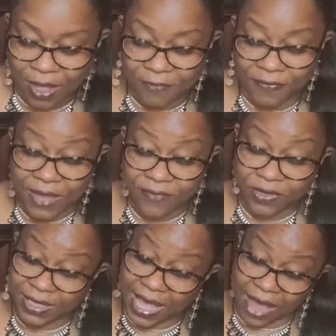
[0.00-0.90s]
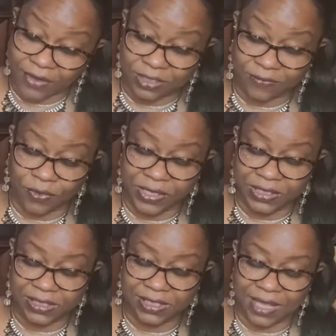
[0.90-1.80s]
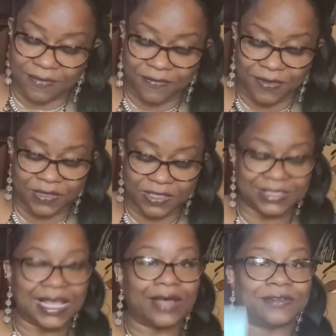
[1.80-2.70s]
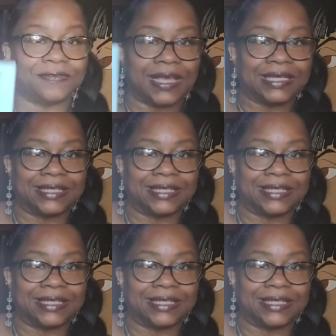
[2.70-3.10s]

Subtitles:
Favorite character voices and vivid sound effects.